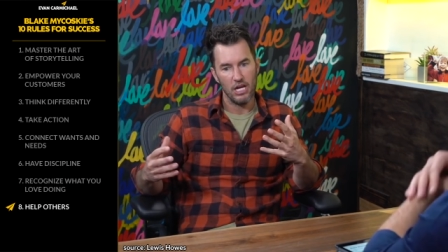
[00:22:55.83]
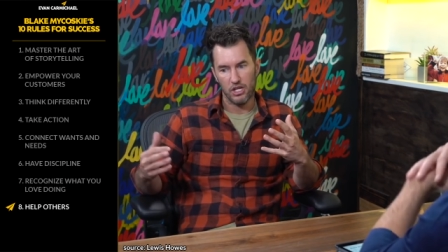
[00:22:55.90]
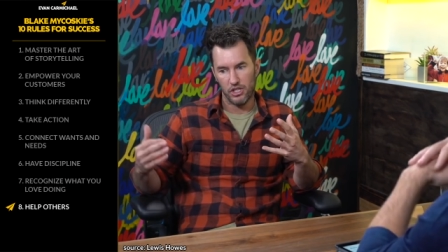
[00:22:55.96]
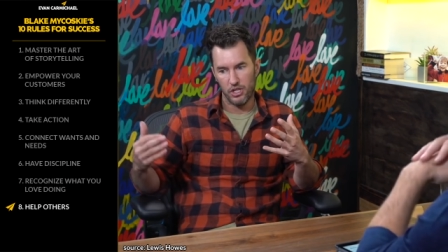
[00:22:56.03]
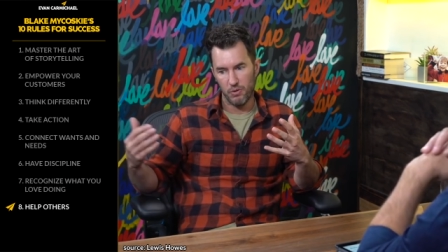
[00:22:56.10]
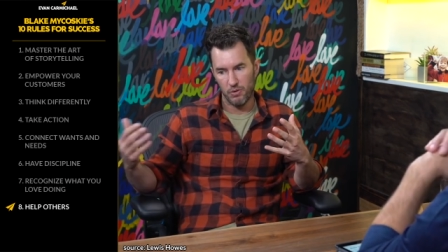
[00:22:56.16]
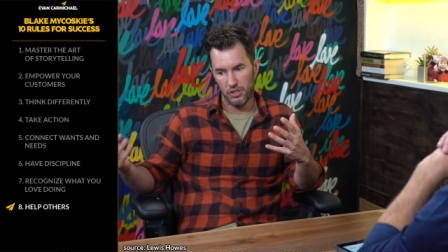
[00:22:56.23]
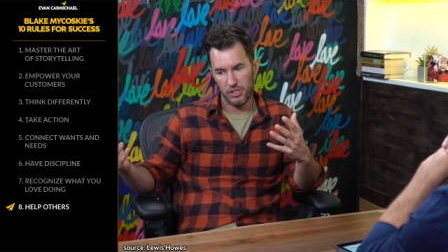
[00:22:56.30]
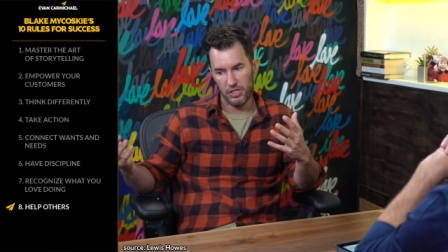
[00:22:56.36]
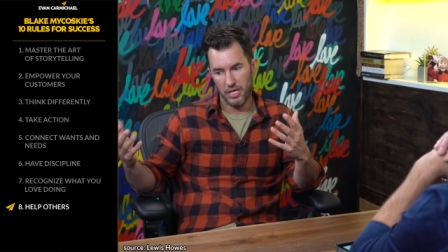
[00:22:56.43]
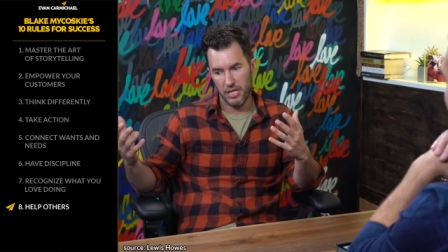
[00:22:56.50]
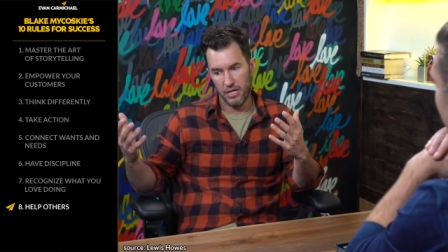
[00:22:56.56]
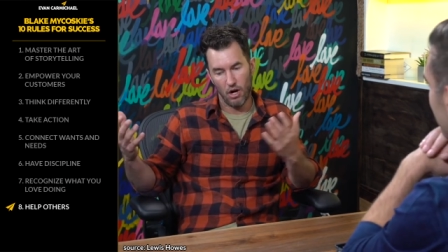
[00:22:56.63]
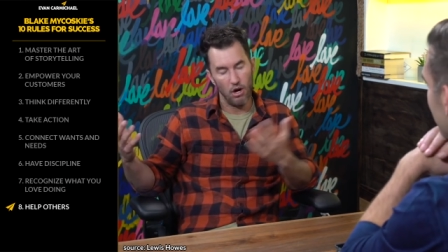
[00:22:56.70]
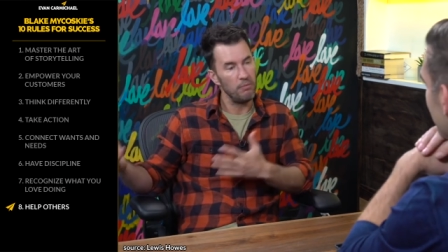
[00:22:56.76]
she would
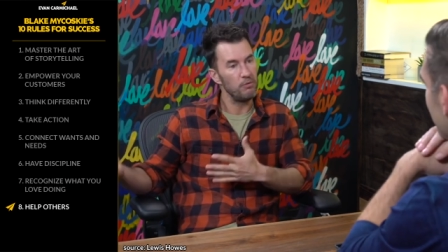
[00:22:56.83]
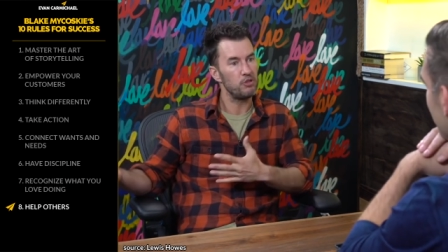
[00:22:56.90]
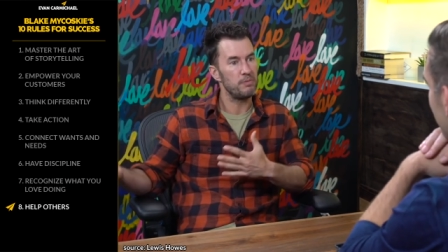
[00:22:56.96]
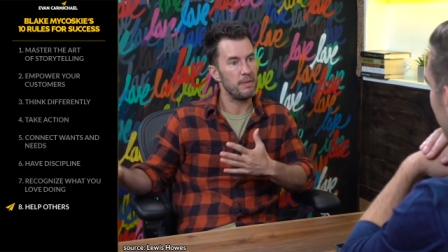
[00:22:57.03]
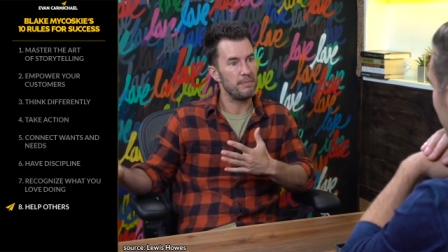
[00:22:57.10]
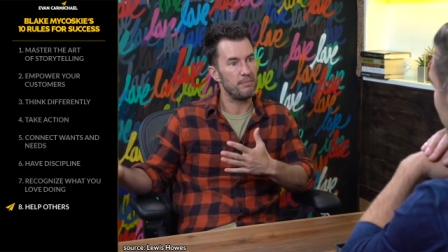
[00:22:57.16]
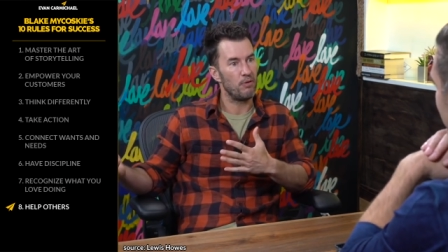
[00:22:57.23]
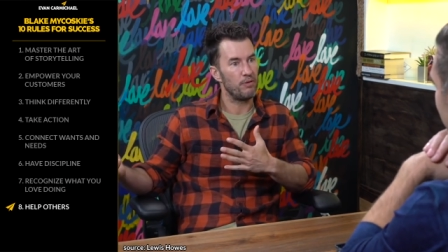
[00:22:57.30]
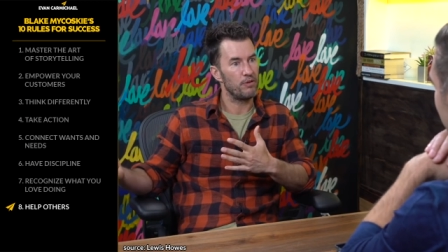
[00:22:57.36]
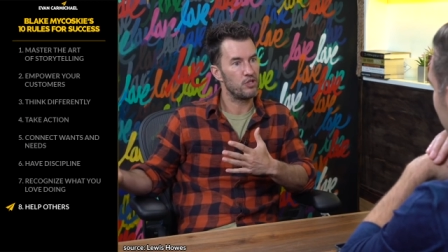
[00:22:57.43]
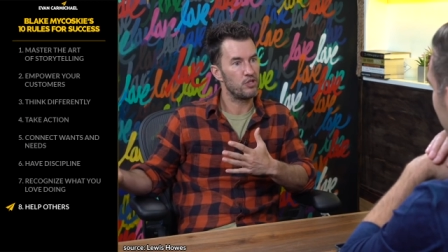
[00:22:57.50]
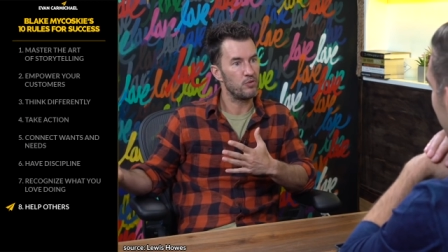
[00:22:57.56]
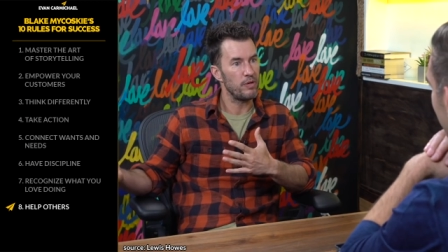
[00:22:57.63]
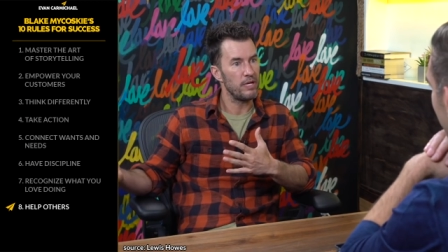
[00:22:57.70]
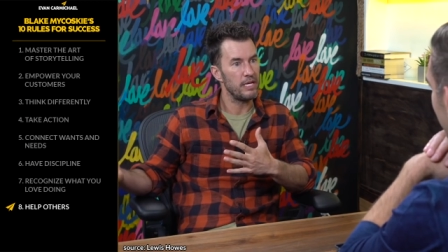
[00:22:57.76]
see homeless people on the
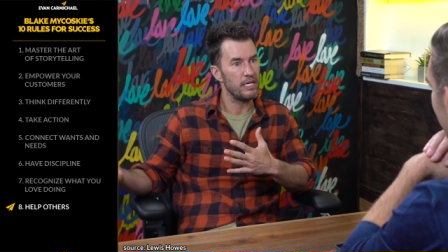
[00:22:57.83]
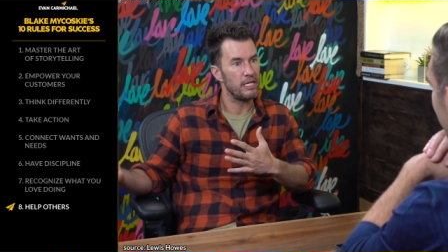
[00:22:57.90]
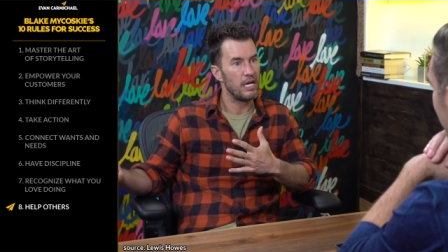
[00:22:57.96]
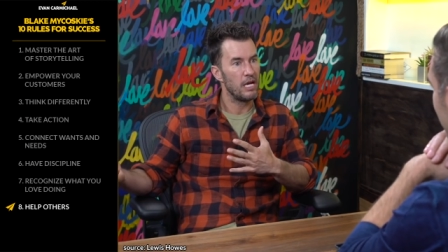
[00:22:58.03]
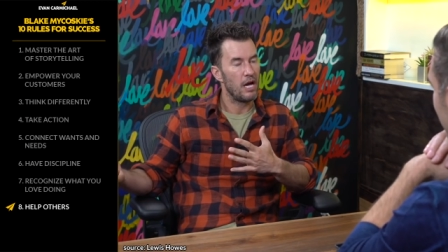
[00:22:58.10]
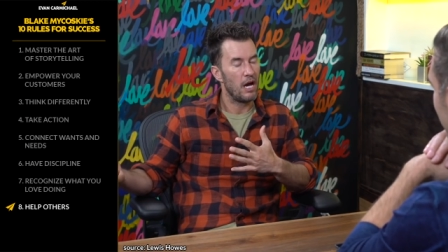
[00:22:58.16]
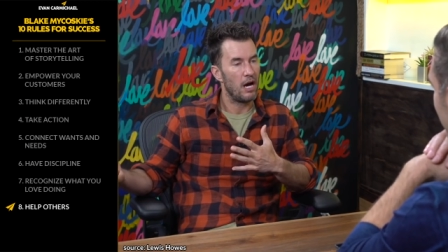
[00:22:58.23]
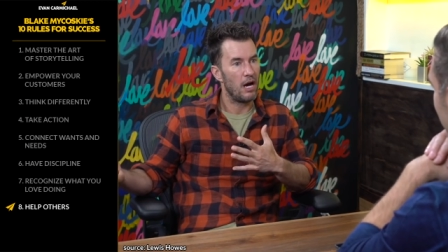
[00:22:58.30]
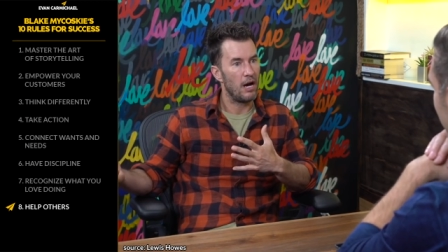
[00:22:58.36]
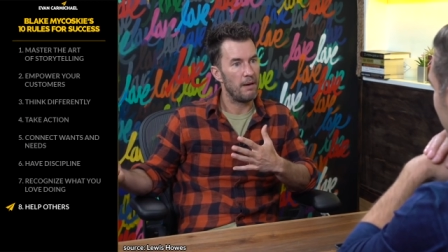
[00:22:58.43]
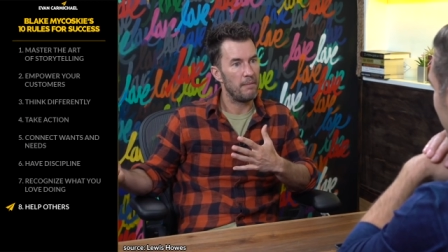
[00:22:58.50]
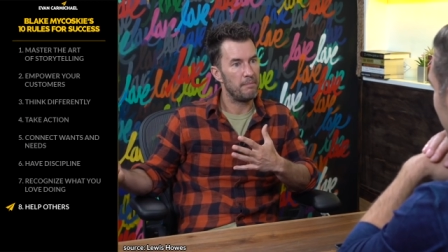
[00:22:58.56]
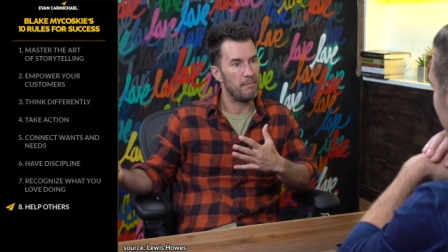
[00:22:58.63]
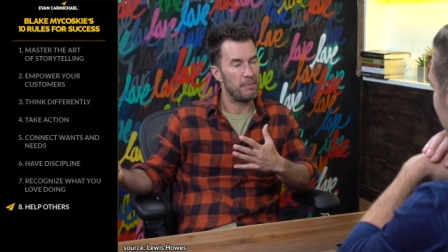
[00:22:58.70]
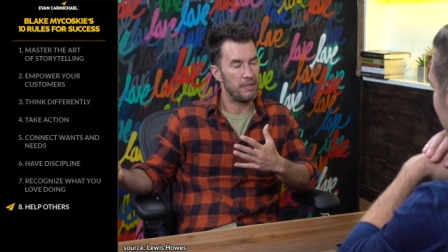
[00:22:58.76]
street
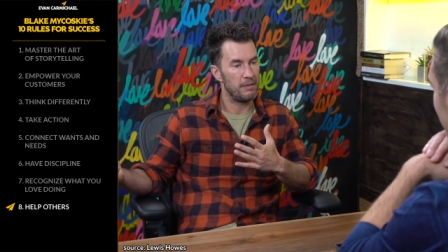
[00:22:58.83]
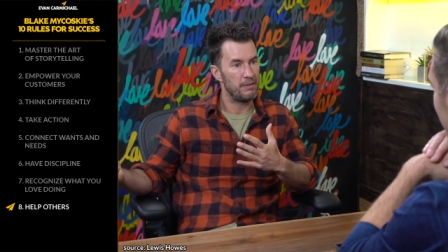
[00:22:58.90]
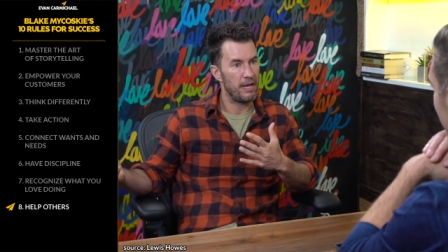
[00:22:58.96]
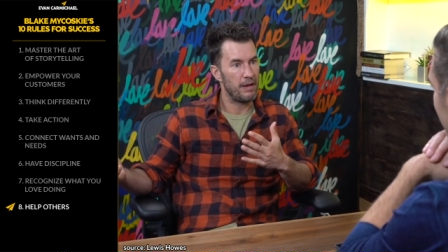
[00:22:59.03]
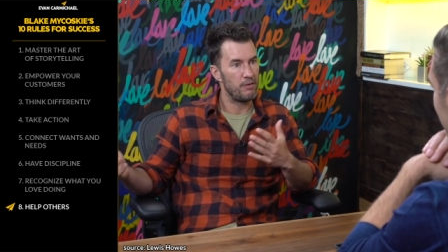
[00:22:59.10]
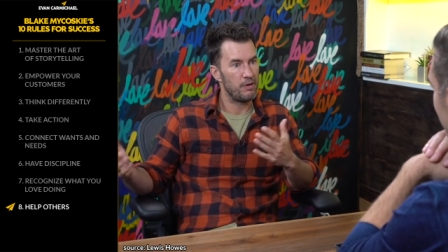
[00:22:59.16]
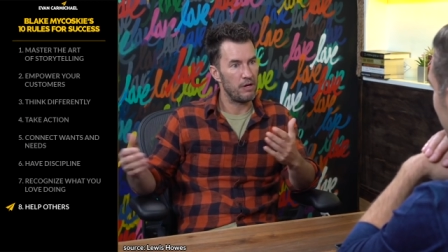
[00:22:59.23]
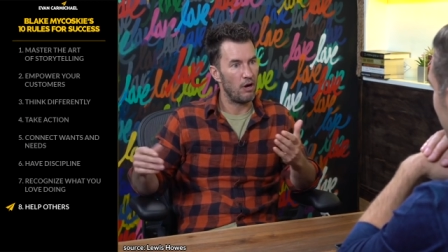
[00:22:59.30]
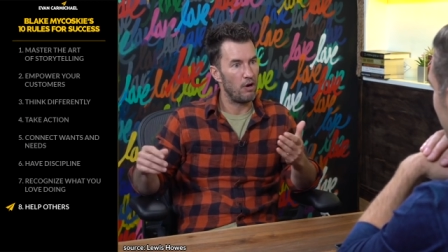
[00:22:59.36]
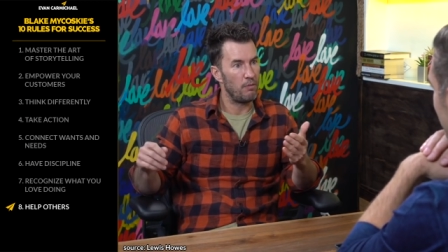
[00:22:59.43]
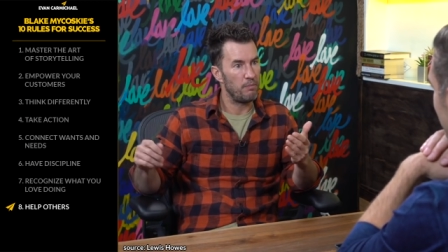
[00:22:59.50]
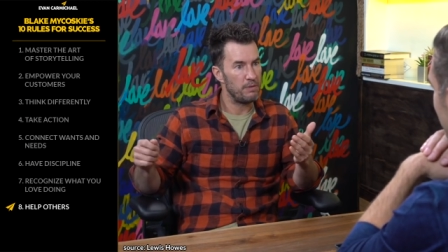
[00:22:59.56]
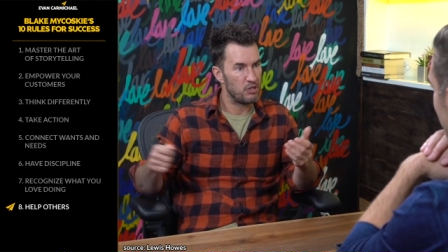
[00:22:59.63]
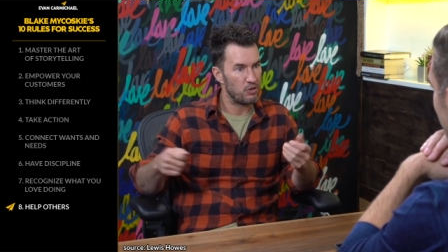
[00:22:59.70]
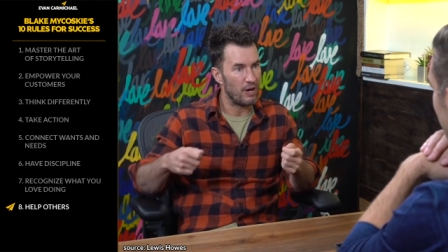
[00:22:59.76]
um, but they
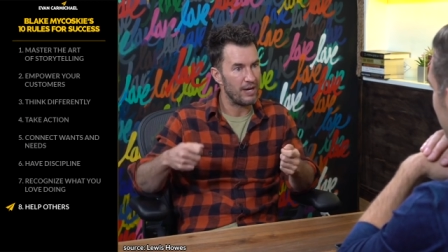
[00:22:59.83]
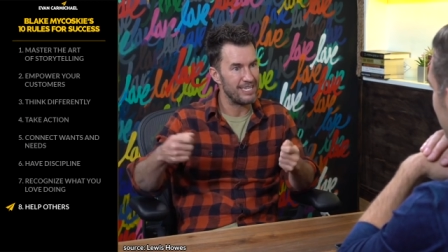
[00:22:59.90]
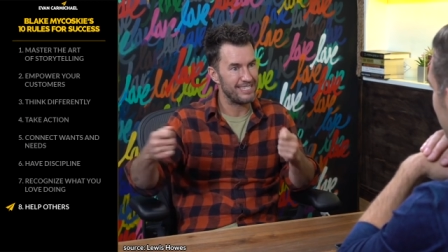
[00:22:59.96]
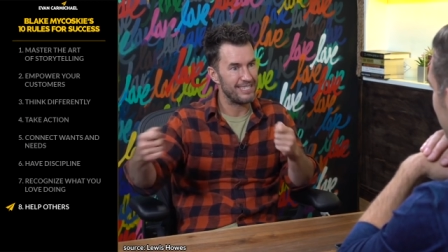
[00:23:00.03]
would be trying to